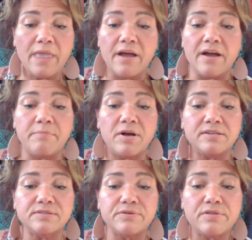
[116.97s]

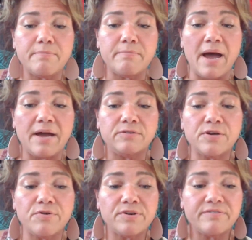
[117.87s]
Also, the model
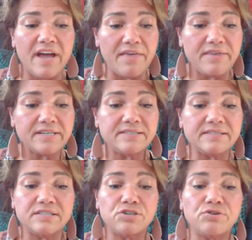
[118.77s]
code of ethics
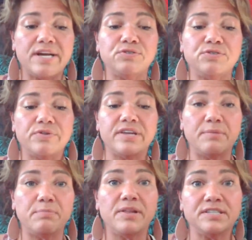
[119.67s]
is a great tool
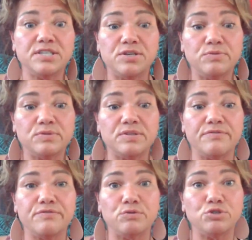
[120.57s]
that I plan to use in
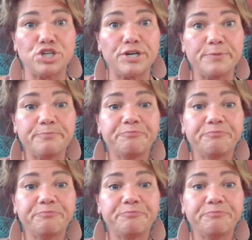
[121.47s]
the future.